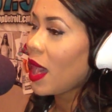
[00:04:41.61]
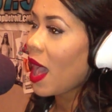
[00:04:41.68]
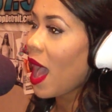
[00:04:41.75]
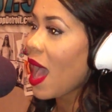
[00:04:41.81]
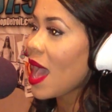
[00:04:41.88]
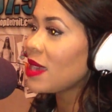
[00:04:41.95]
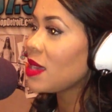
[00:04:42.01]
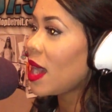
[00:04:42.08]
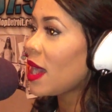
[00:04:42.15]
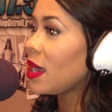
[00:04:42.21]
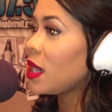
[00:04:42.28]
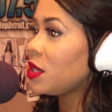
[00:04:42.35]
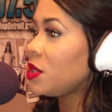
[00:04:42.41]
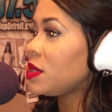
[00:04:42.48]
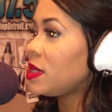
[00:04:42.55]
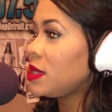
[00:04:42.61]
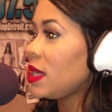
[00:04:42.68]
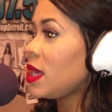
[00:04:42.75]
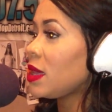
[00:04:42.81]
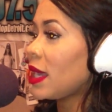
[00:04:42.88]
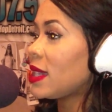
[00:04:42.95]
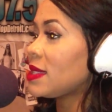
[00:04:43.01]
I
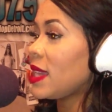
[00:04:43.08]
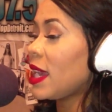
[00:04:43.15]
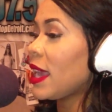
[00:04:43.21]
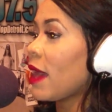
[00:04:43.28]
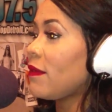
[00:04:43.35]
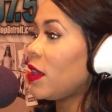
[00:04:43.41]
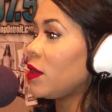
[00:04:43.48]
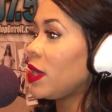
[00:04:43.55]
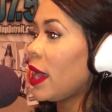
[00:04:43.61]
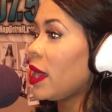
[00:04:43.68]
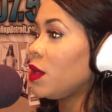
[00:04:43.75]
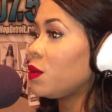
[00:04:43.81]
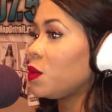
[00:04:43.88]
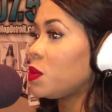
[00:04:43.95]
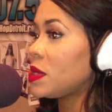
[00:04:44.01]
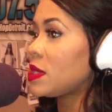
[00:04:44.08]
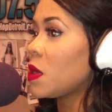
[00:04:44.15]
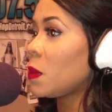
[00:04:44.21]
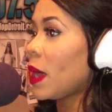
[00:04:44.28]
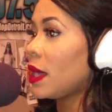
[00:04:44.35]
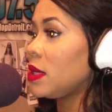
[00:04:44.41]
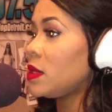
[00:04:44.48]
understand. Like I said, I got very angry when
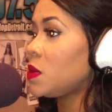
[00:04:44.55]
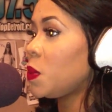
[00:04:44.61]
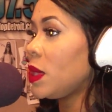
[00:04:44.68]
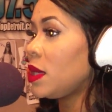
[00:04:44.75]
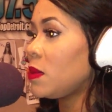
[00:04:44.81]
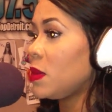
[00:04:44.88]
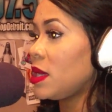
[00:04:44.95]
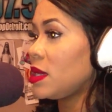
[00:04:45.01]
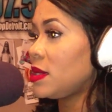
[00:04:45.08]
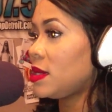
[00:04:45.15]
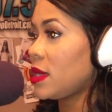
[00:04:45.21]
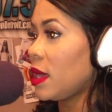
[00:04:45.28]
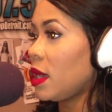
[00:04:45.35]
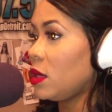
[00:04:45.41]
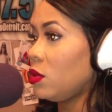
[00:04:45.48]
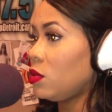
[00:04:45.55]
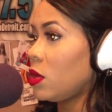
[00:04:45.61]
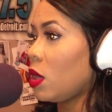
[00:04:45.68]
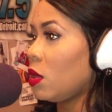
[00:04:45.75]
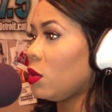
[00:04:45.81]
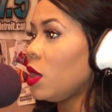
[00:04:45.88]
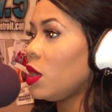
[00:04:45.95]
somebody tweeted me and said,
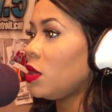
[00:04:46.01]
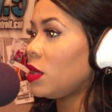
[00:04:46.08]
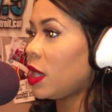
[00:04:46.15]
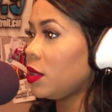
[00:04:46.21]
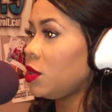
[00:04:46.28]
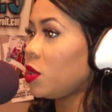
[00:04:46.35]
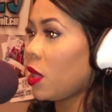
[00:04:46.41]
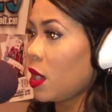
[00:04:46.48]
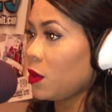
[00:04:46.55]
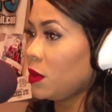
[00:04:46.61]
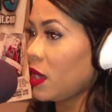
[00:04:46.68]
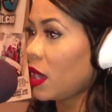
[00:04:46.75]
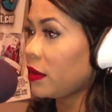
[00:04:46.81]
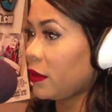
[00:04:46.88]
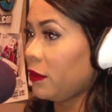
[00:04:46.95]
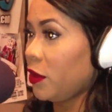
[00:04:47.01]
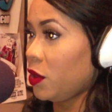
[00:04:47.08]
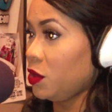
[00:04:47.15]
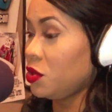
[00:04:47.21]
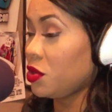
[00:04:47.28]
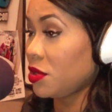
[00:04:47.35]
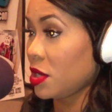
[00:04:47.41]
now you know how Rihanna feel.
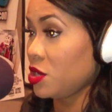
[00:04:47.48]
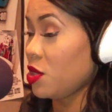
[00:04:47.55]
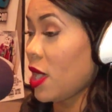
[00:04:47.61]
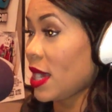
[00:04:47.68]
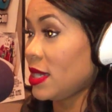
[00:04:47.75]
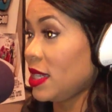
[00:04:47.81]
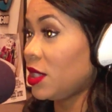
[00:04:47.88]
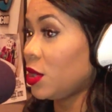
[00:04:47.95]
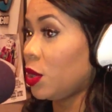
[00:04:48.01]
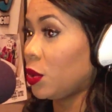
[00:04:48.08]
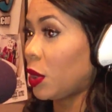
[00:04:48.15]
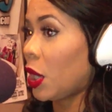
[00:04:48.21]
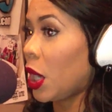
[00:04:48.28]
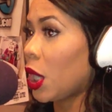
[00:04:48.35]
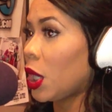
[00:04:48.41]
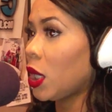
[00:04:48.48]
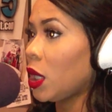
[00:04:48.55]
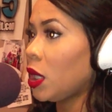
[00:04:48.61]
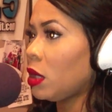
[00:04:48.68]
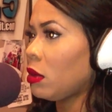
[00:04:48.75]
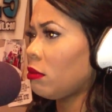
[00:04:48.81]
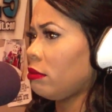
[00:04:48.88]
You're identical to her.
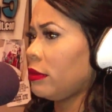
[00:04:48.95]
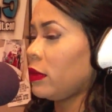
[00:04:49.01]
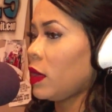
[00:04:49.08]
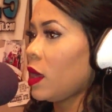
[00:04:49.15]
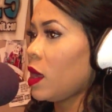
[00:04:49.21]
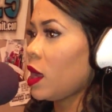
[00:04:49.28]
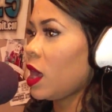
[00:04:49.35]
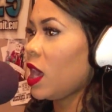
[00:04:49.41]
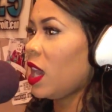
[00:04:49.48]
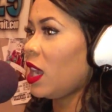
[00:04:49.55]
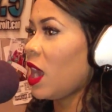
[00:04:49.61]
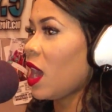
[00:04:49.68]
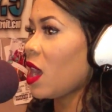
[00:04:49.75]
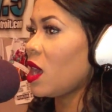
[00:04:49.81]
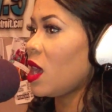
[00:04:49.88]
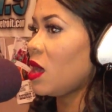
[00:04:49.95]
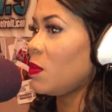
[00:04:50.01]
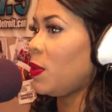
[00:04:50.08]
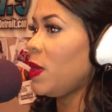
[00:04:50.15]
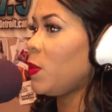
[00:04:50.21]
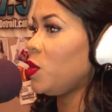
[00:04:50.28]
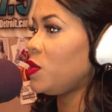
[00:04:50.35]
And
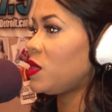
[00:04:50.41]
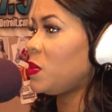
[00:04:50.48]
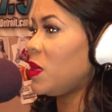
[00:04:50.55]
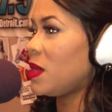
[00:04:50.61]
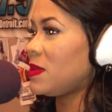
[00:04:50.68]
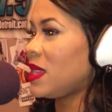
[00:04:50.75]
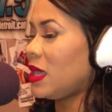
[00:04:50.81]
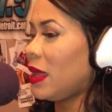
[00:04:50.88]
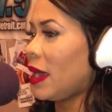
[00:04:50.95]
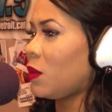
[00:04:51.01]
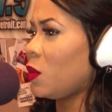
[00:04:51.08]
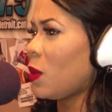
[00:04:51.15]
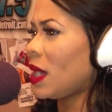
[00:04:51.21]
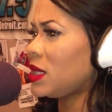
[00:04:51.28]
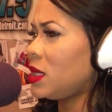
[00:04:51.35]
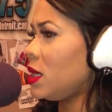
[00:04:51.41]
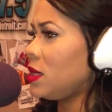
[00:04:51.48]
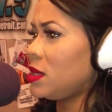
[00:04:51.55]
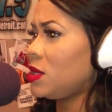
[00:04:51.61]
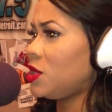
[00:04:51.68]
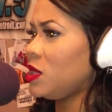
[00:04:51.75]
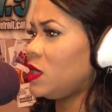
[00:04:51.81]
people used to be upset, like, well, why
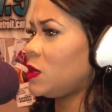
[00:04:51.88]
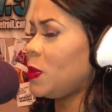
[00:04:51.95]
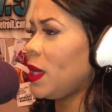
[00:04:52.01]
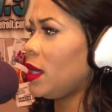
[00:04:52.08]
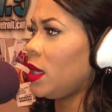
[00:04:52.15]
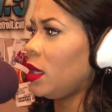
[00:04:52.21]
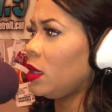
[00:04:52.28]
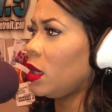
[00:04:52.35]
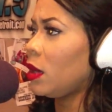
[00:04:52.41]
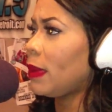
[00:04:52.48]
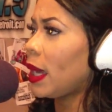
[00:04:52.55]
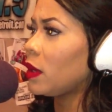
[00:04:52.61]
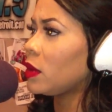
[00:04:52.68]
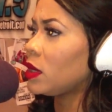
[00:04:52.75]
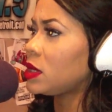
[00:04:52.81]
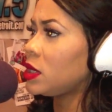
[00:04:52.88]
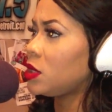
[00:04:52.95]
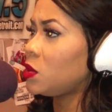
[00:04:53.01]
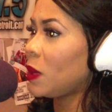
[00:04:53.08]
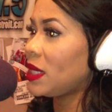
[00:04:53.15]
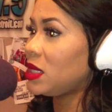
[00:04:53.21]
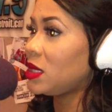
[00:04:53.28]
isn't she speaking about the
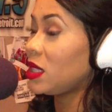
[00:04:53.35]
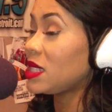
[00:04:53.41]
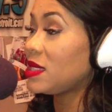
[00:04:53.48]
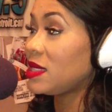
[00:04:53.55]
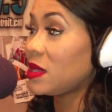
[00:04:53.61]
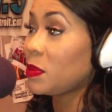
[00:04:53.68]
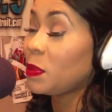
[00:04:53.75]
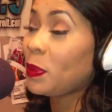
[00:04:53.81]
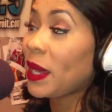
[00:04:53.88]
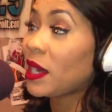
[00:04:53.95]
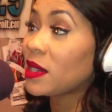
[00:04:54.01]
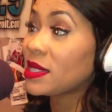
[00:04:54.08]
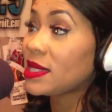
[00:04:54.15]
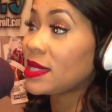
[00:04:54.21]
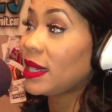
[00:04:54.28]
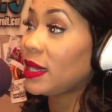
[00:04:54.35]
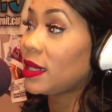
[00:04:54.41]
situation? Because it's embarrassing.